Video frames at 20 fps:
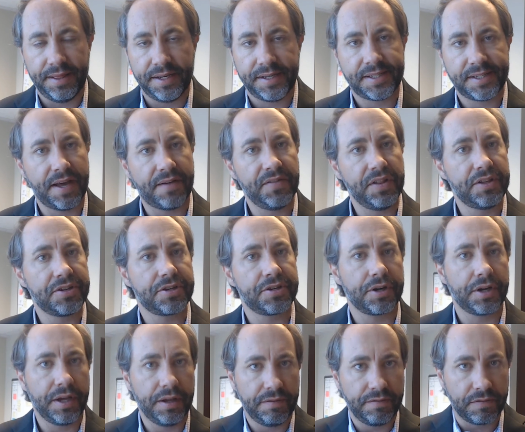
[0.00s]
Seventh
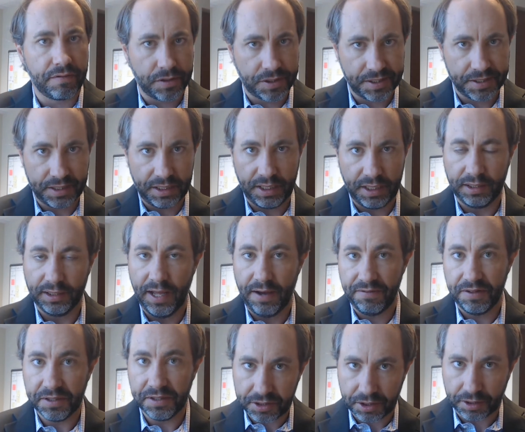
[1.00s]
Circuit versus the
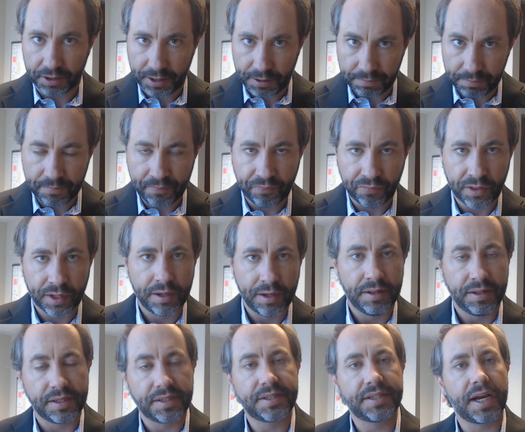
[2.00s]
11th Circuit.
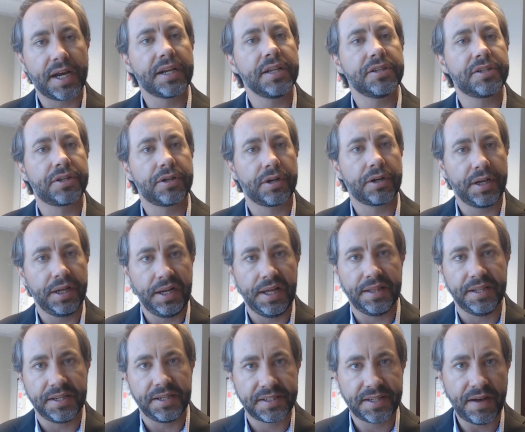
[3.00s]
The Second Circuit
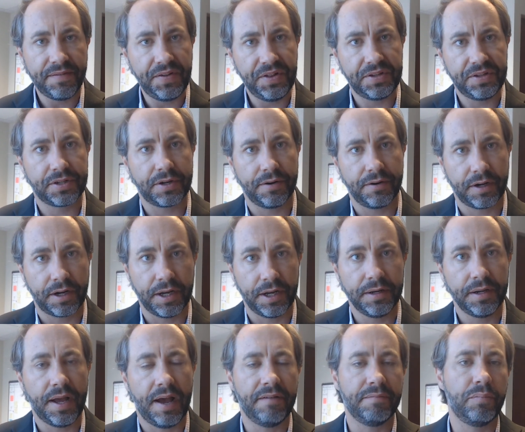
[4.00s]
and the Seventh Circuit
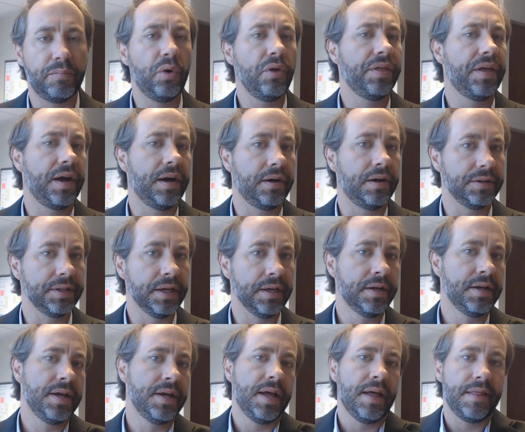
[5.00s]
have both held
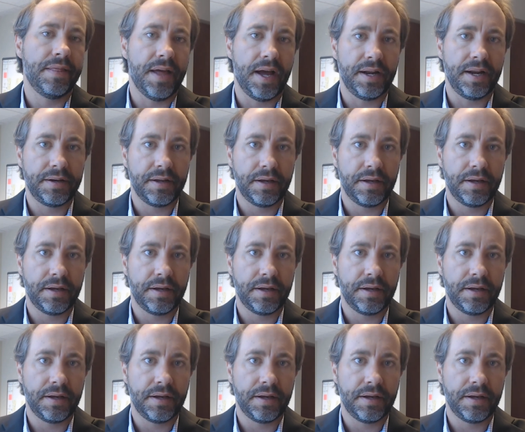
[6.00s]
that